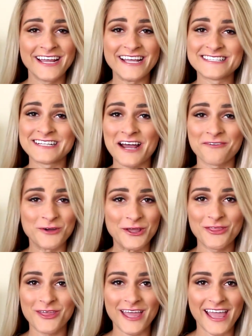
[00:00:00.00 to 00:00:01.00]
Is it
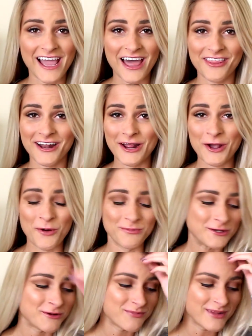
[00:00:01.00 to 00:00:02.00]
everything that I
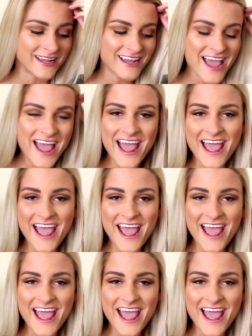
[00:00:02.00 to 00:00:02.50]
hoped it would be?